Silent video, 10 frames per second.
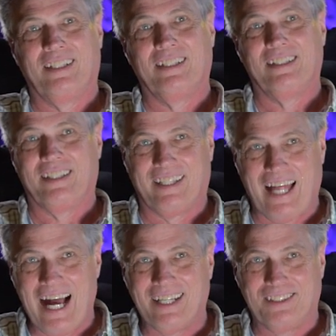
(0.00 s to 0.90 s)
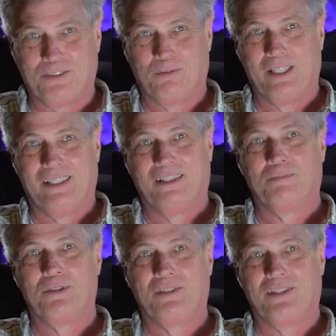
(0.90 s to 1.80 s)
And that is what the
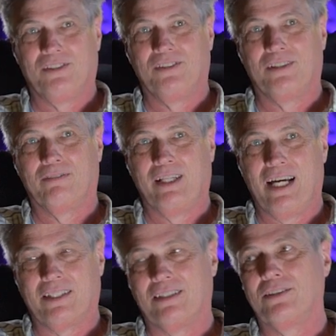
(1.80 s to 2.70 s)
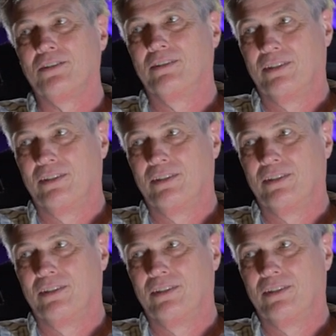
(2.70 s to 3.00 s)
musicians are reacting to.